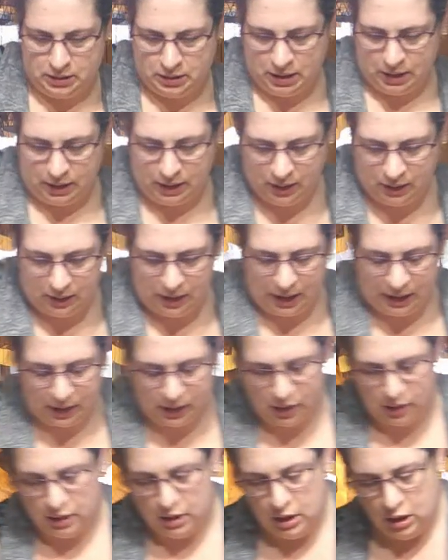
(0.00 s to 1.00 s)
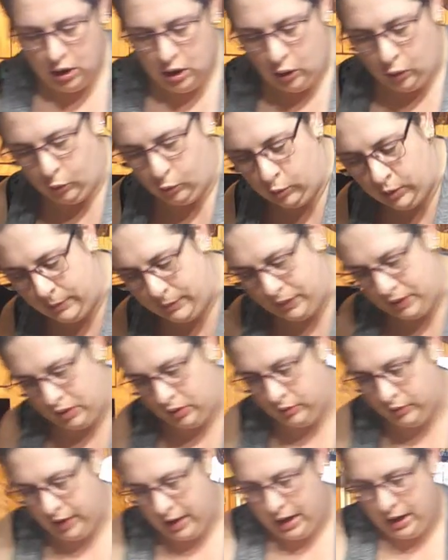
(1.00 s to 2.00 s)
it can like whip it
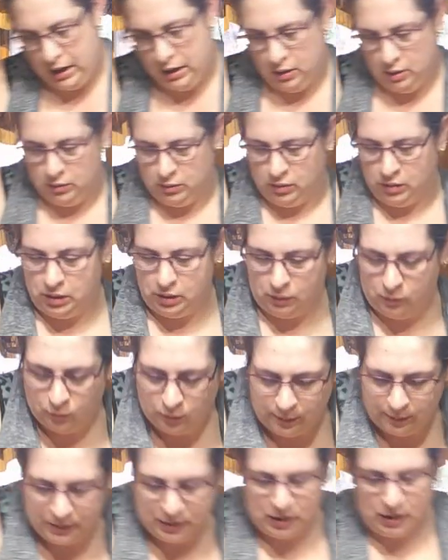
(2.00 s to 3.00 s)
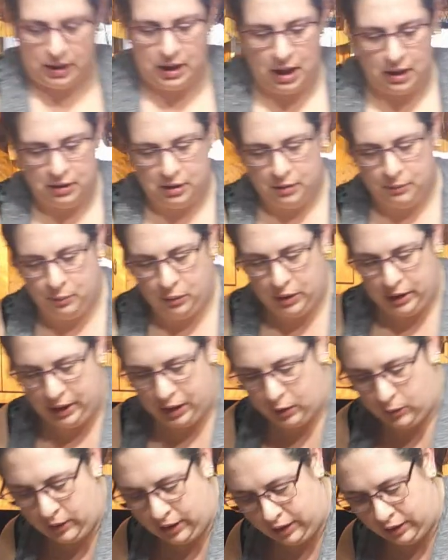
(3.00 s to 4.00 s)
around and whip it together pretty
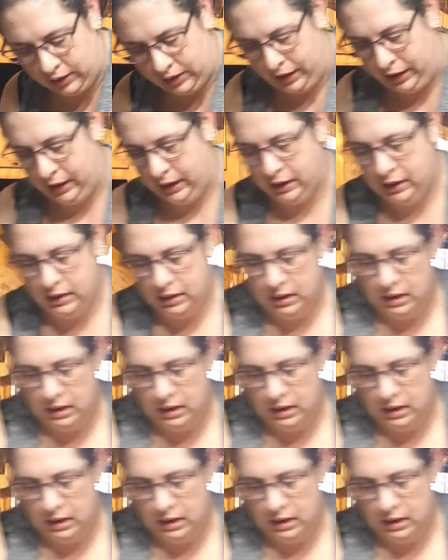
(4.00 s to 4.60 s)
quickly,